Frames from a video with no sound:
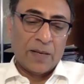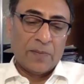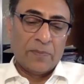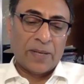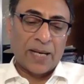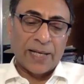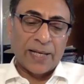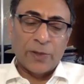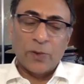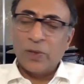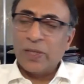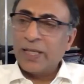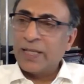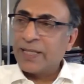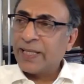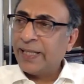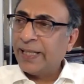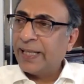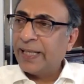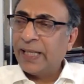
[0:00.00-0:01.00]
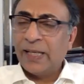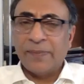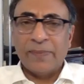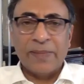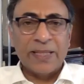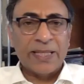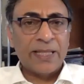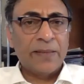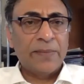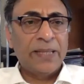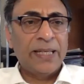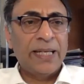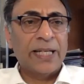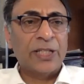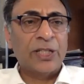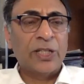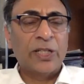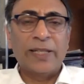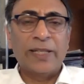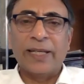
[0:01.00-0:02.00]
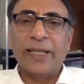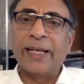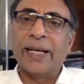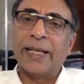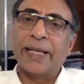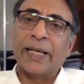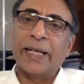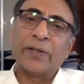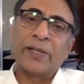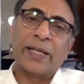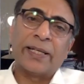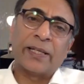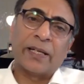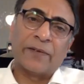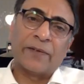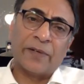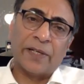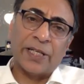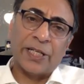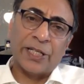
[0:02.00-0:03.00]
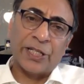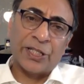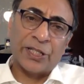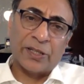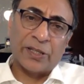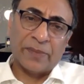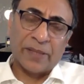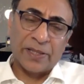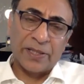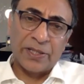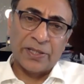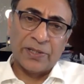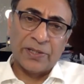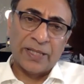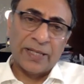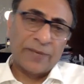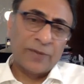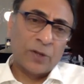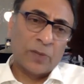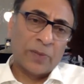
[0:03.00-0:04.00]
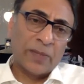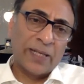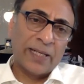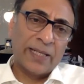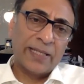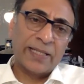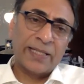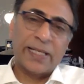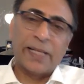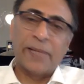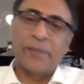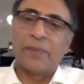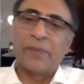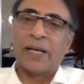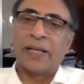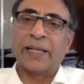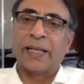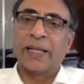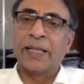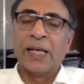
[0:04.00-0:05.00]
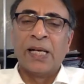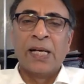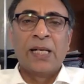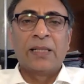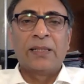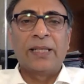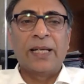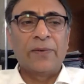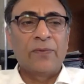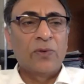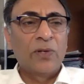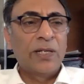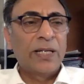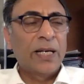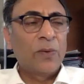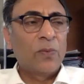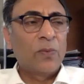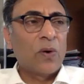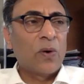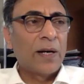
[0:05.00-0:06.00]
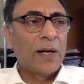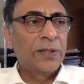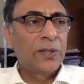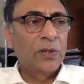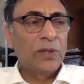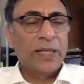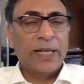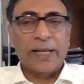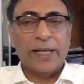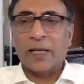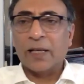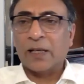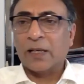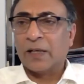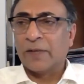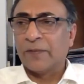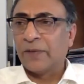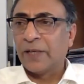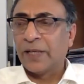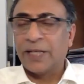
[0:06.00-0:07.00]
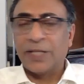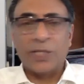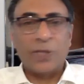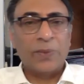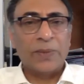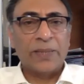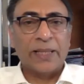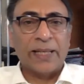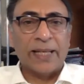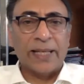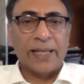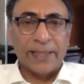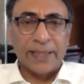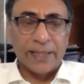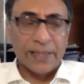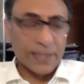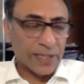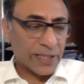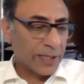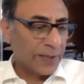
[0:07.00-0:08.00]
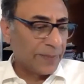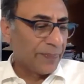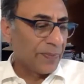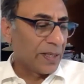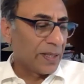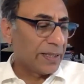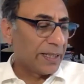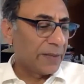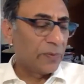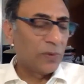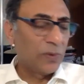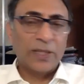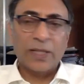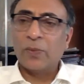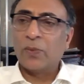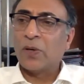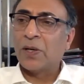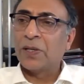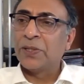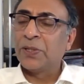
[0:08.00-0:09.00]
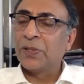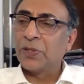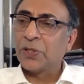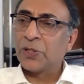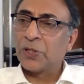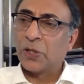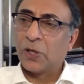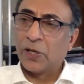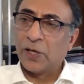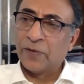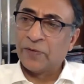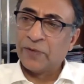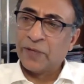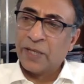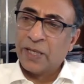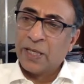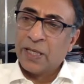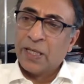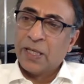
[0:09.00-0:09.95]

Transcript: But I don't really see any MSME actually really getting at that confrontation, because they have to operate in the same market. They won't really want to take a confrontation with the lenders. They won't really want to sort of